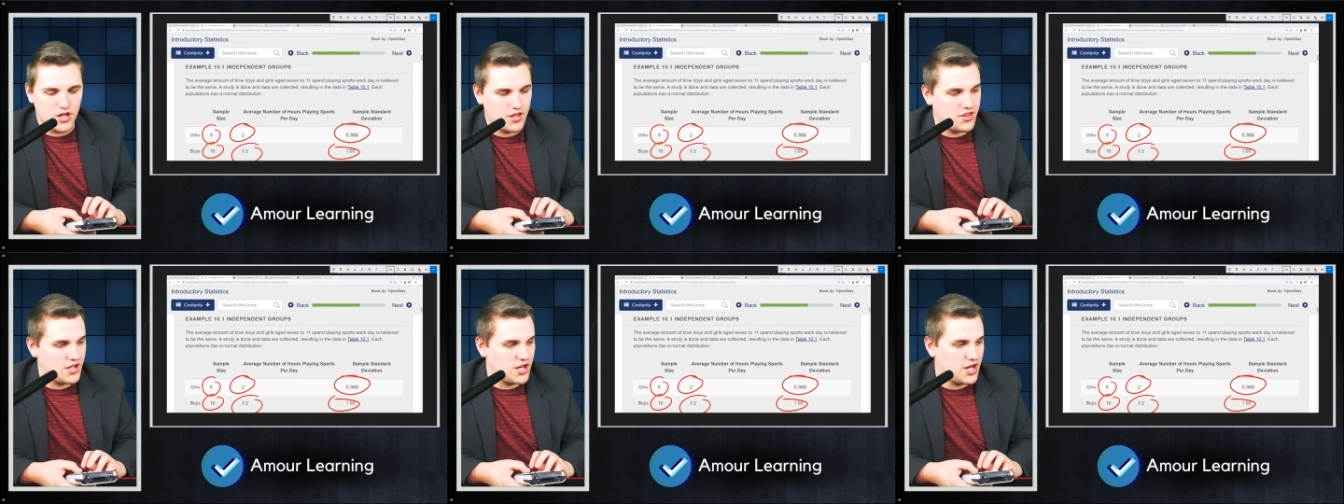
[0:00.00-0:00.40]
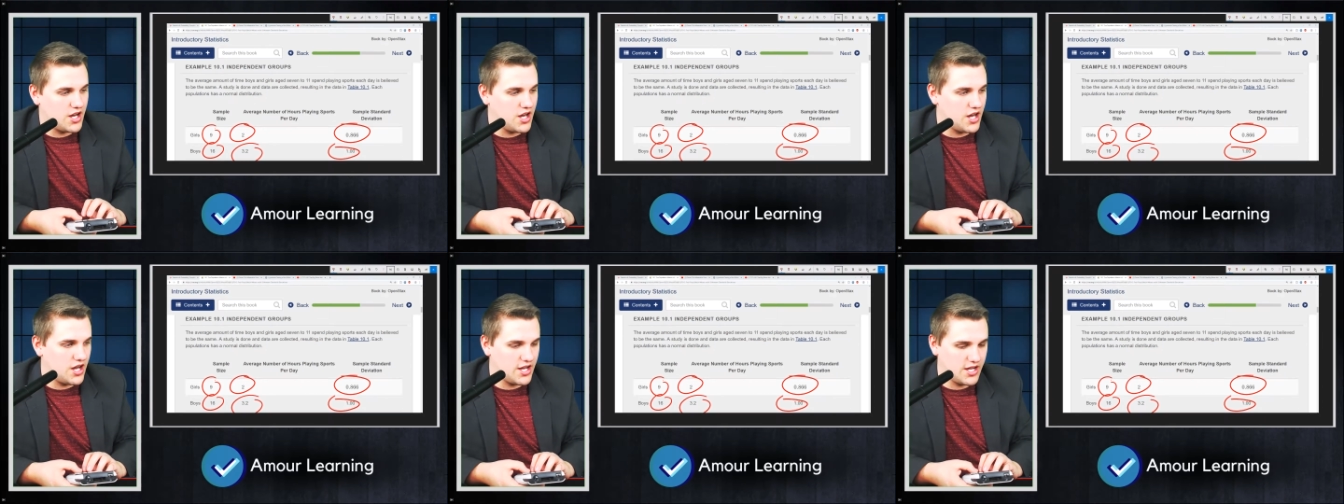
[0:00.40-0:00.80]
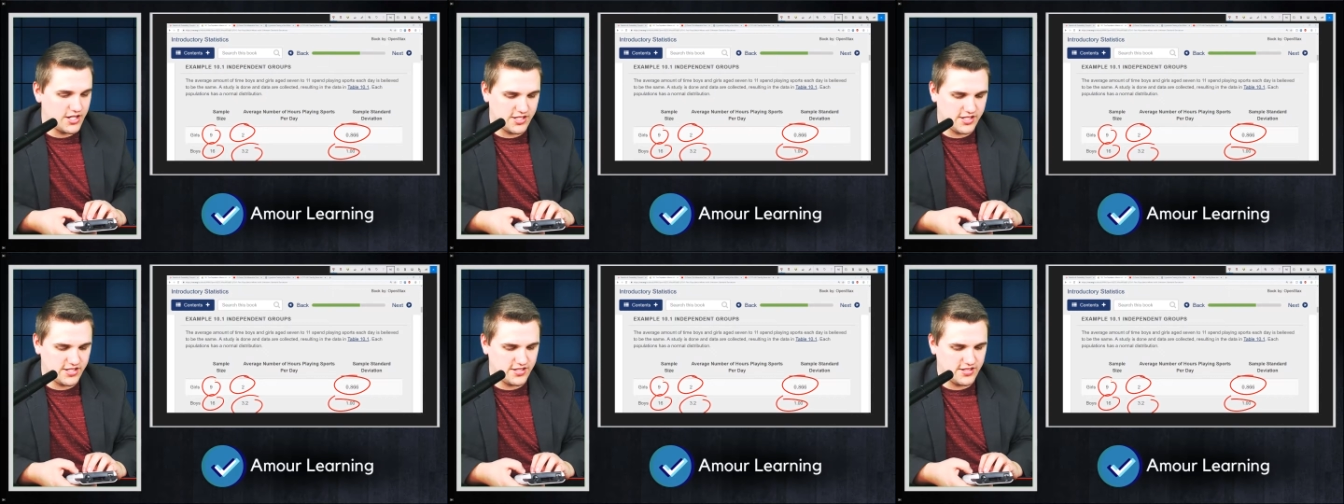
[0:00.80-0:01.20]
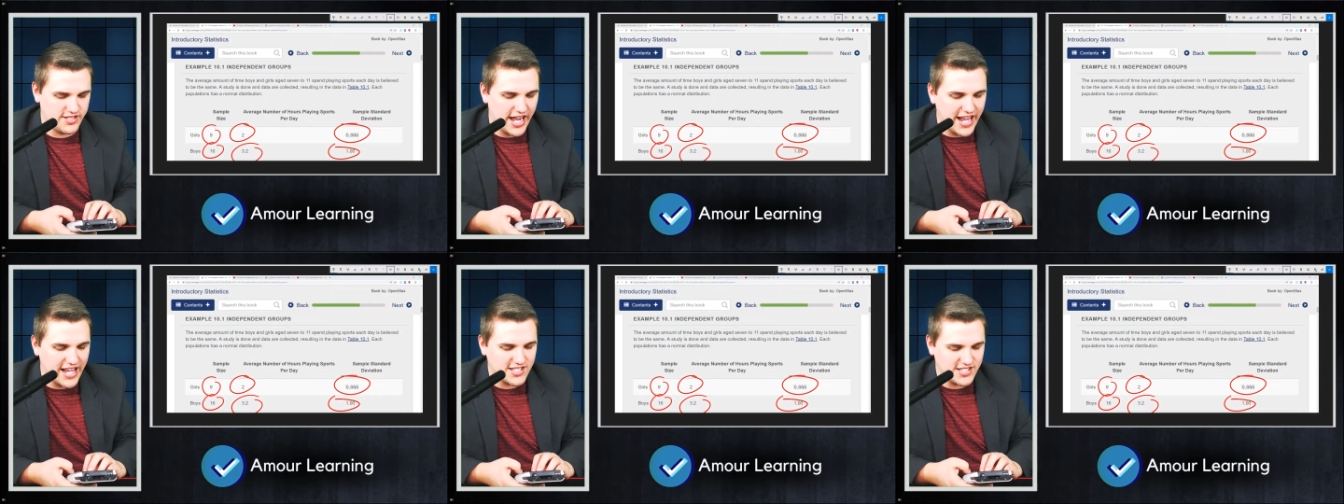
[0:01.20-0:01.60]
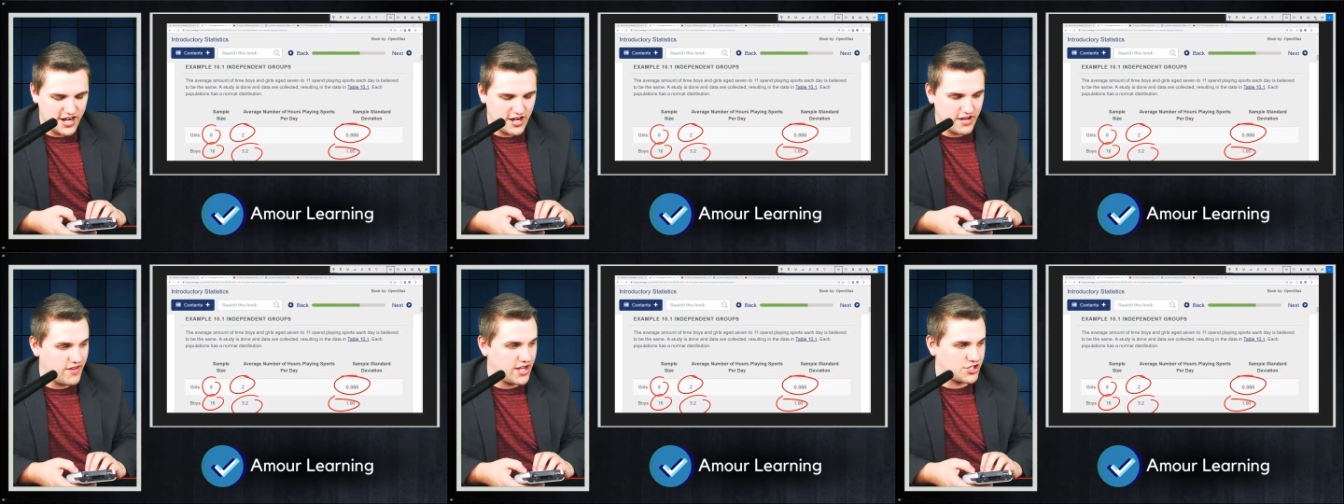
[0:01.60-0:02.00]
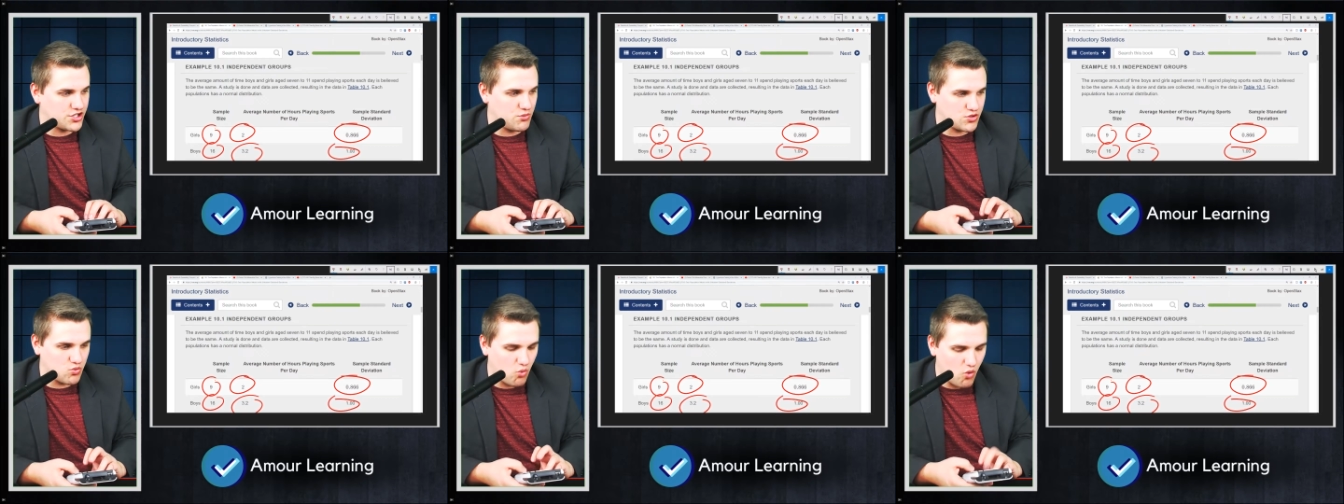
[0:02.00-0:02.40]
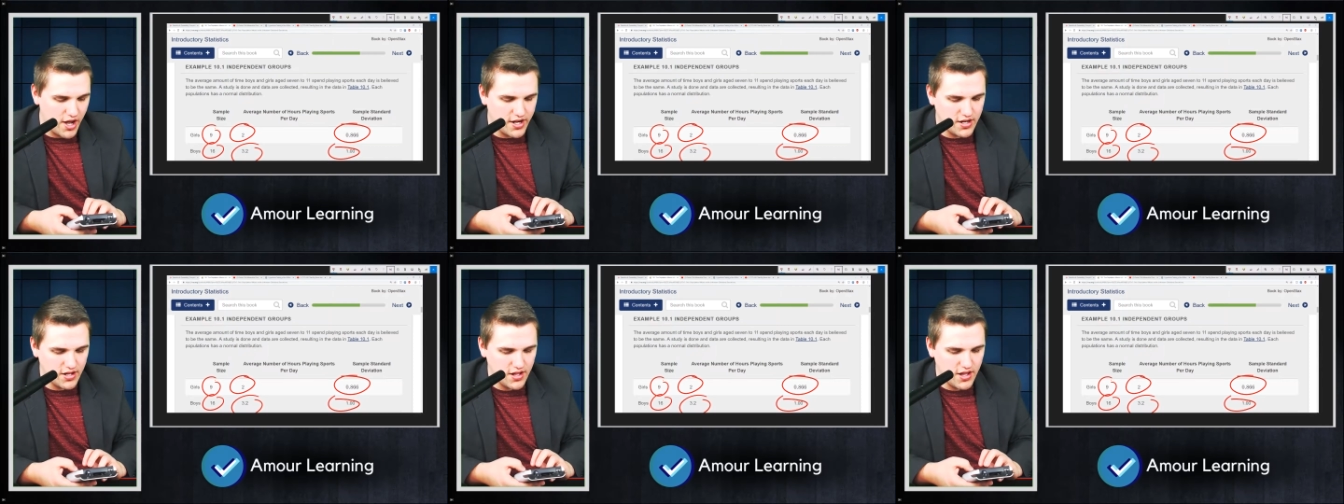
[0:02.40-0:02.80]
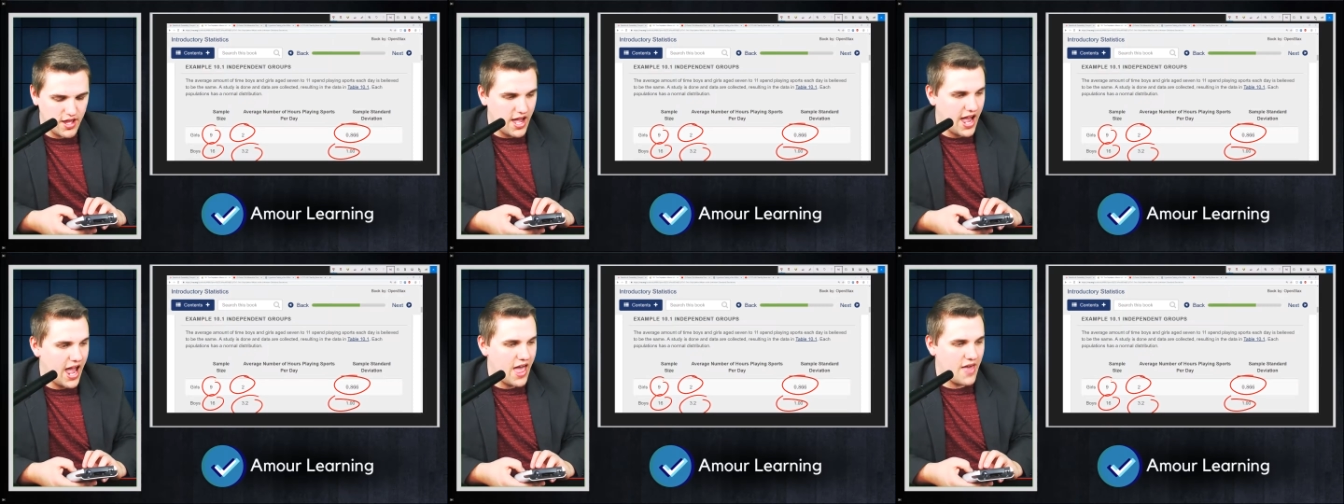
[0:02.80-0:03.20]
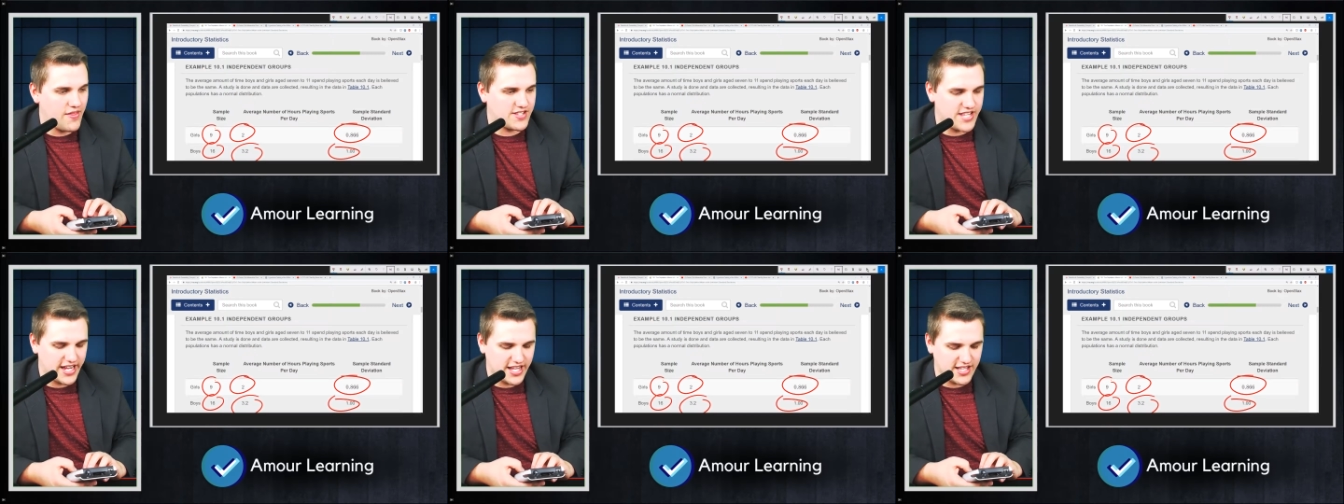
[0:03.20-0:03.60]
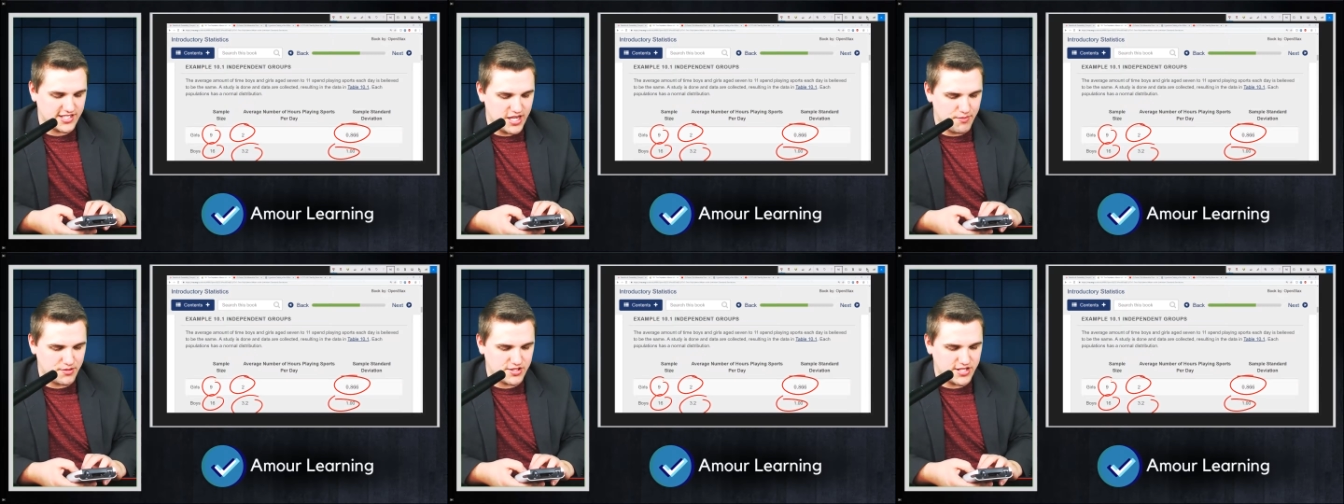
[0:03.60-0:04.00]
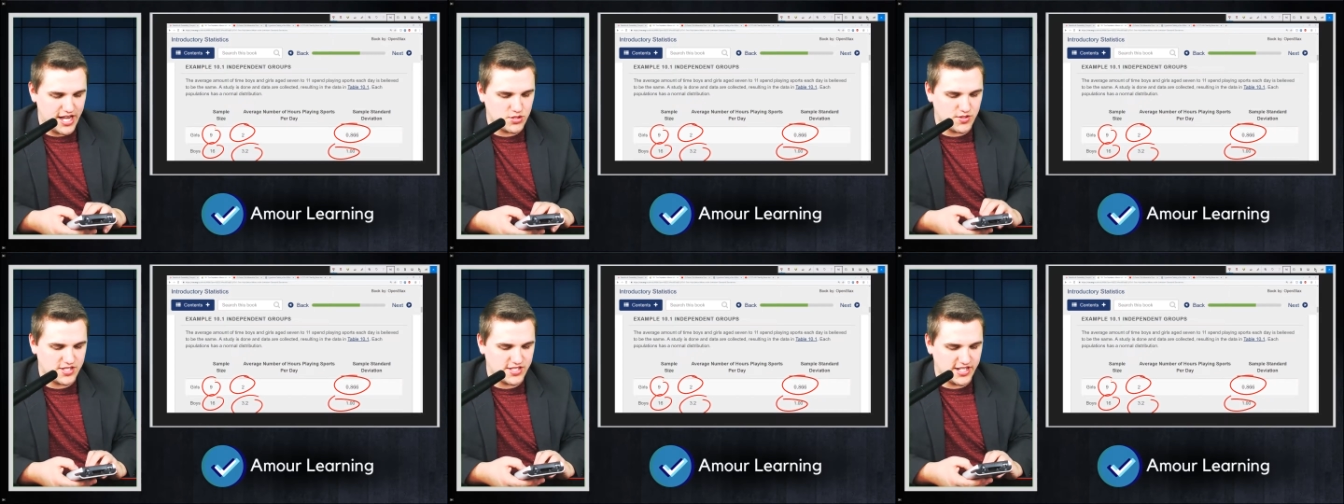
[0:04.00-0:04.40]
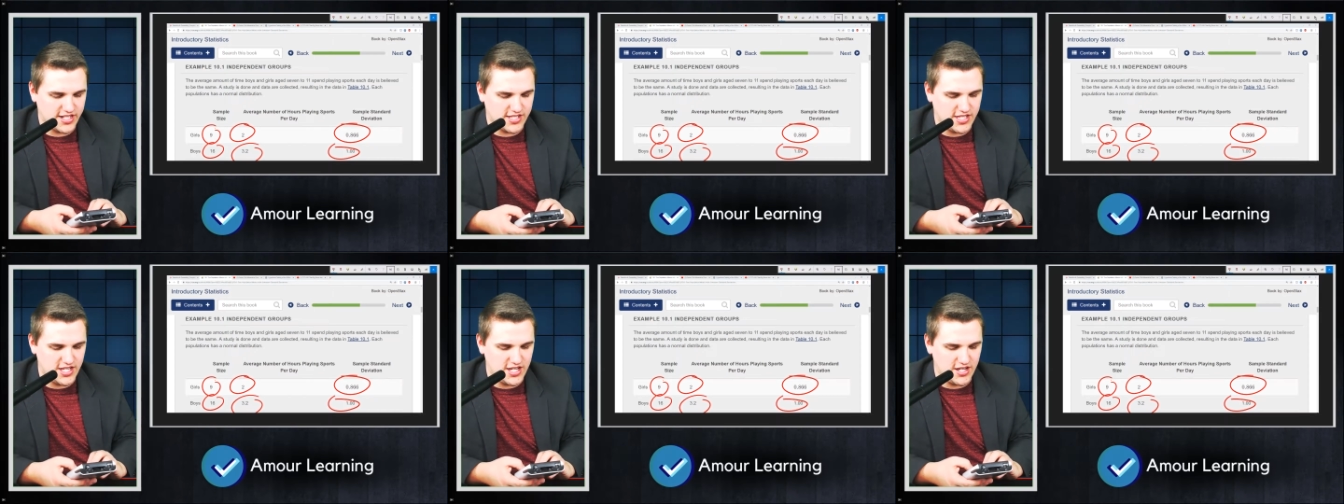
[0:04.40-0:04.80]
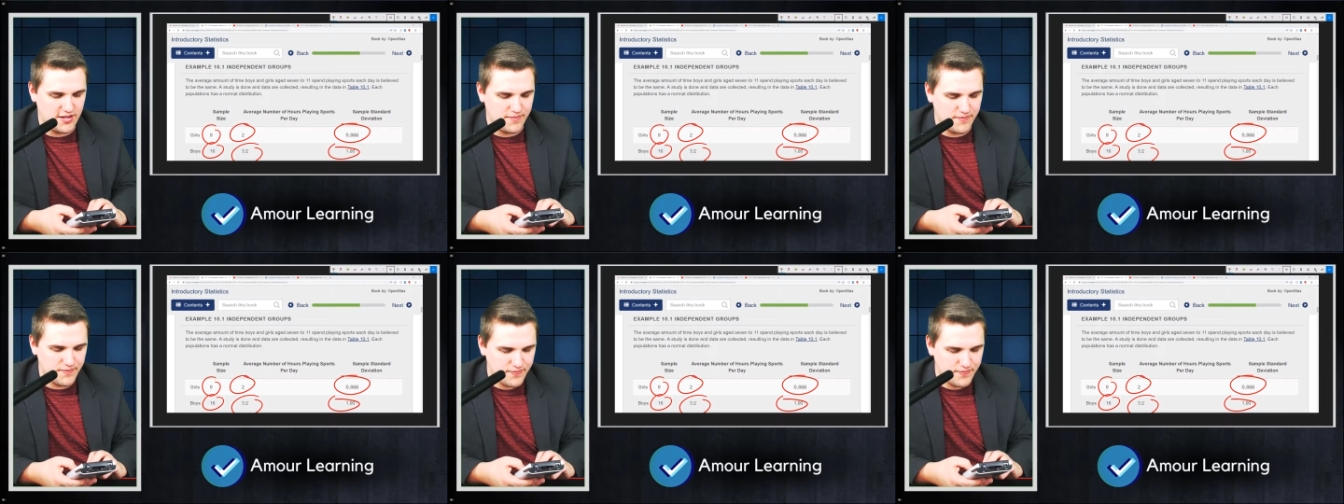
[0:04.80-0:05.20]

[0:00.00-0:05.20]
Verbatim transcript: The second standard deviation was one. And the second sample size was 16.